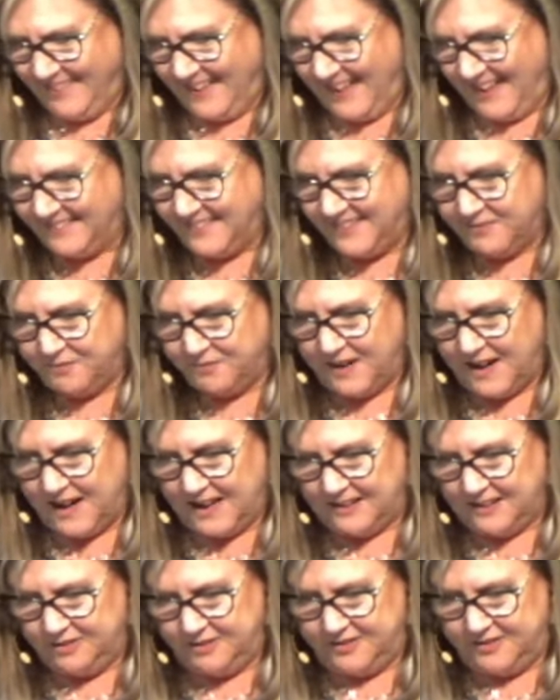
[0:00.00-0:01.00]
Hence it
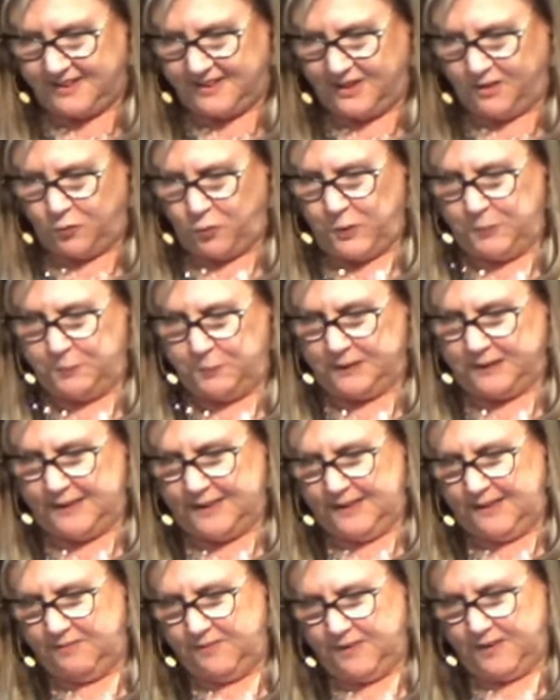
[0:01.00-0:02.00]
follows that if we
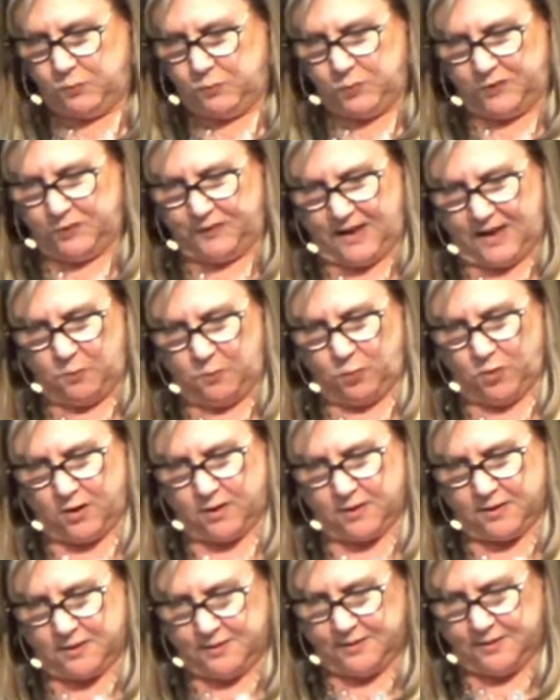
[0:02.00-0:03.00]
believe that it will not
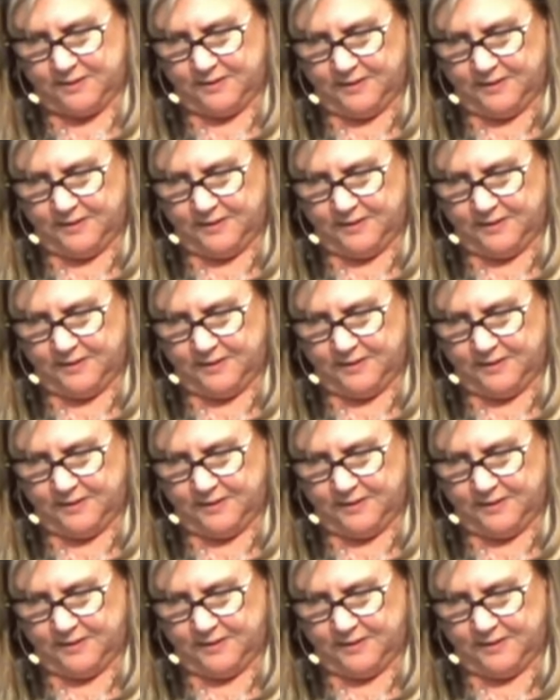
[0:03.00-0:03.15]
work,